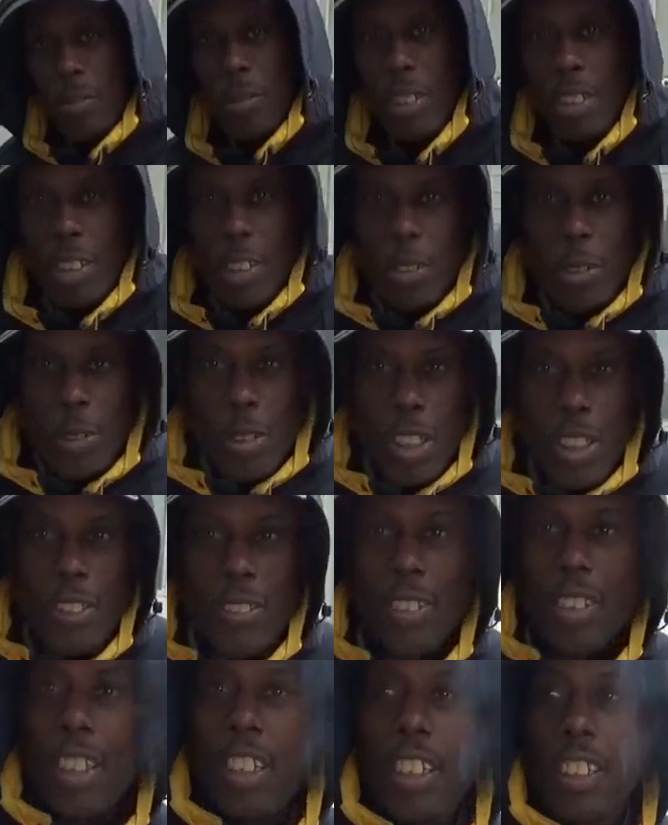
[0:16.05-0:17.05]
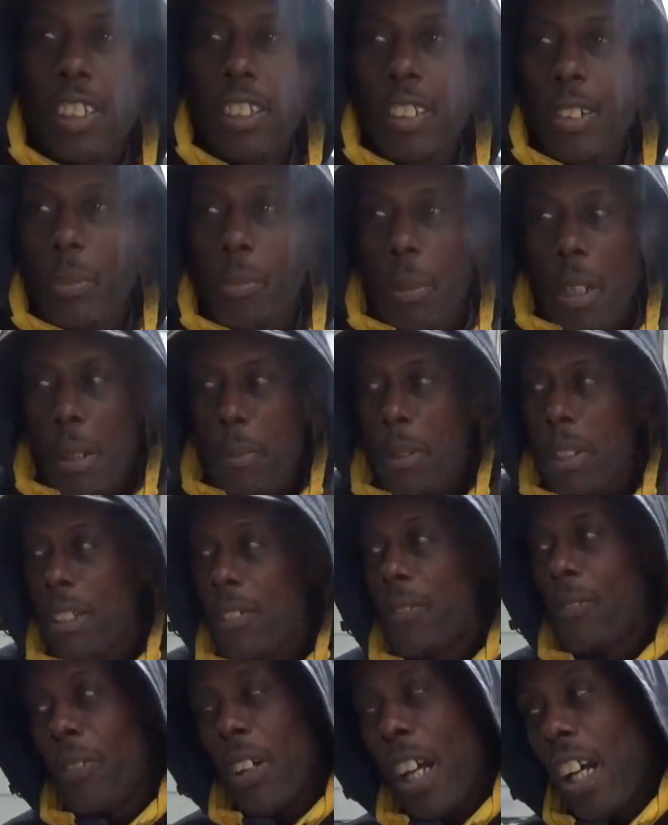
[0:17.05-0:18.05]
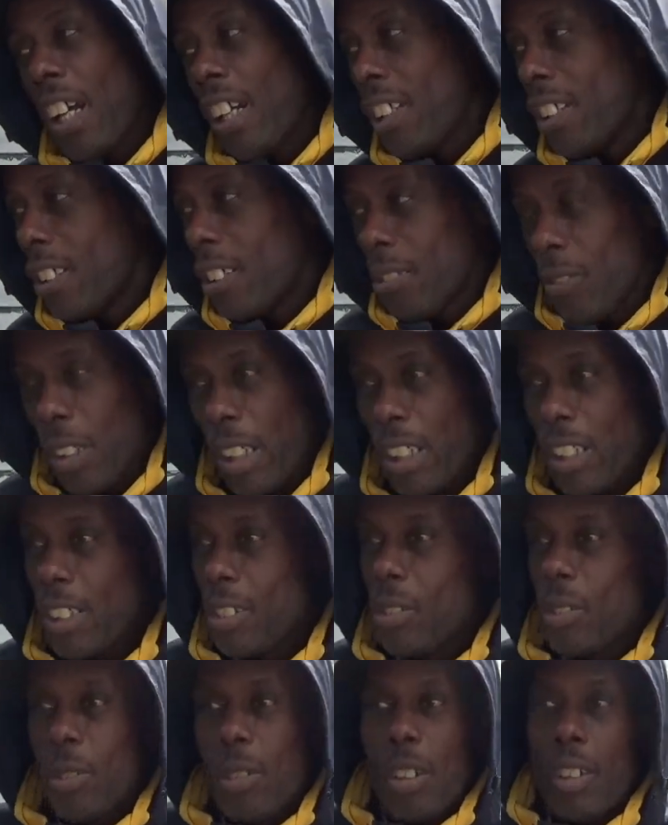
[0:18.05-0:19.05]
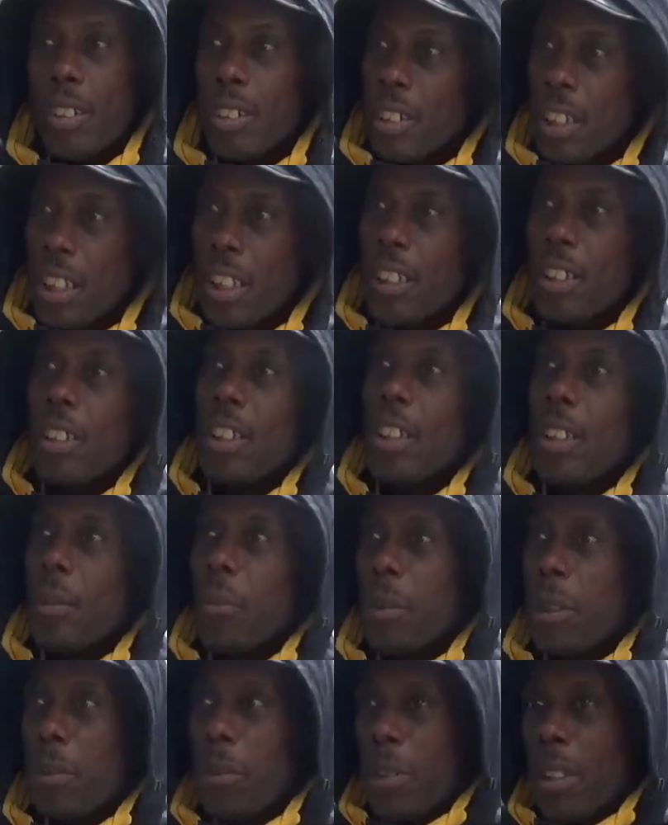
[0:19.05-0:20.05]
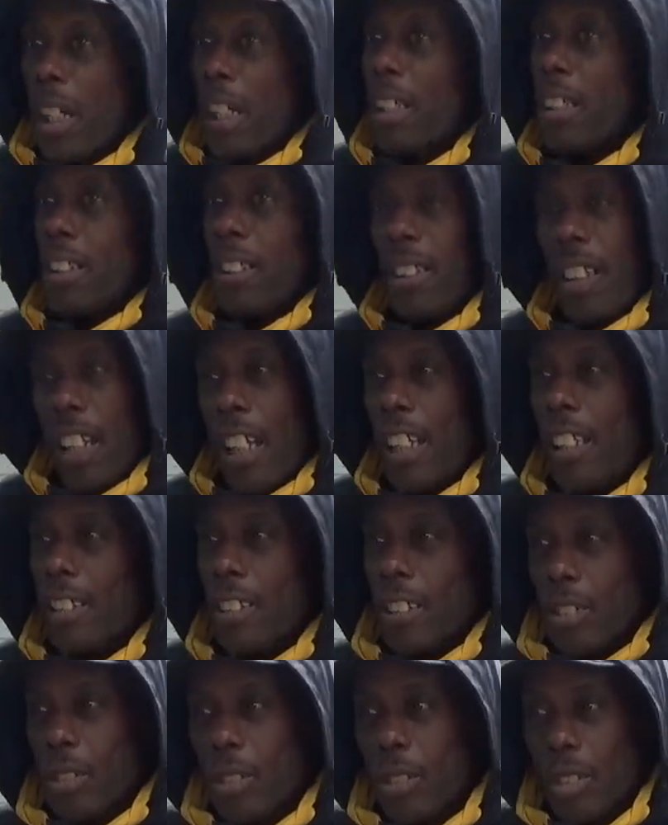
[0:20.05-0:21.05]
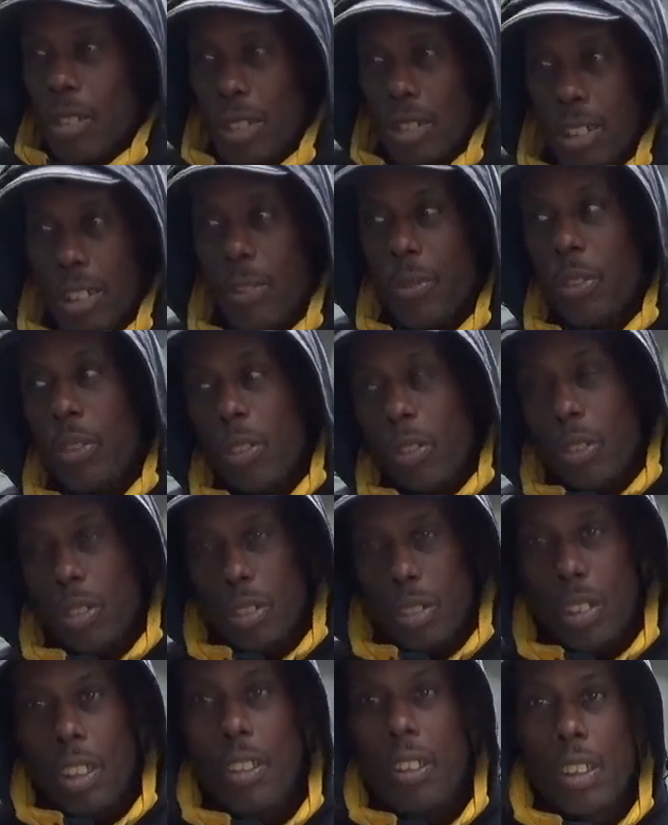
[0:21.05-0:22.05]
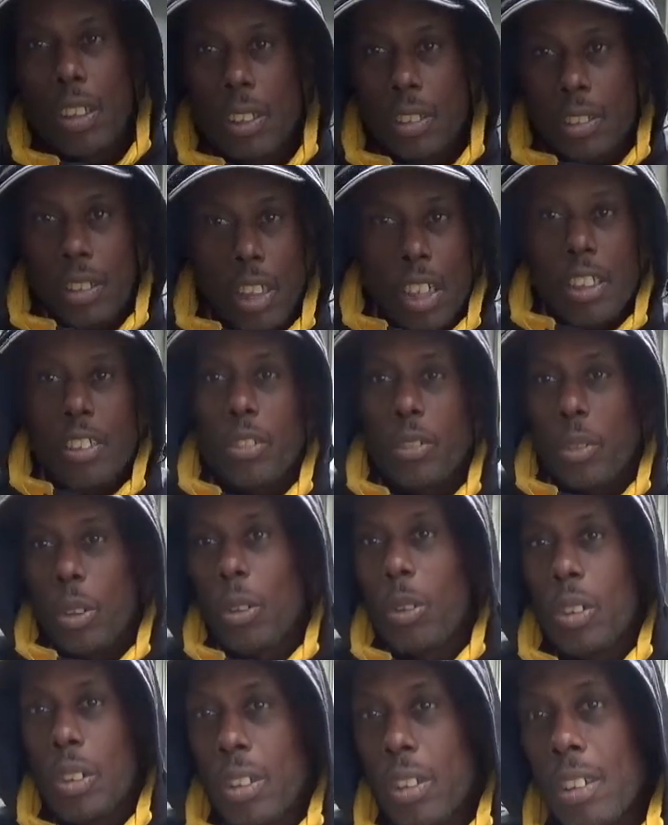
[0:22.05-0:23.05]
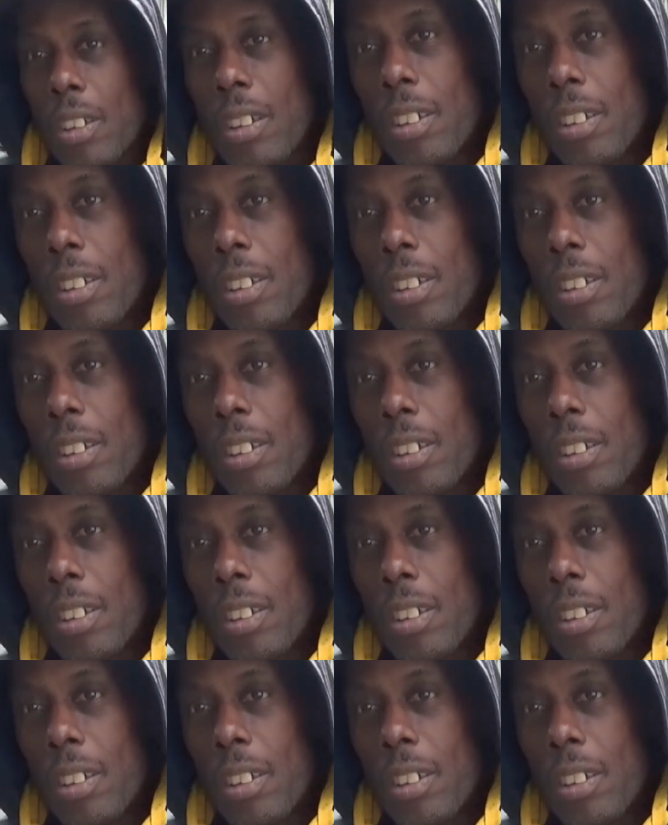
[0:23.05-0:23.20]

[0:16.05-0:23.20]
we gonna do our thing, and man, it's fine, you better you doing okay. But he be out here last, so you'll see for yourself, see how you doing.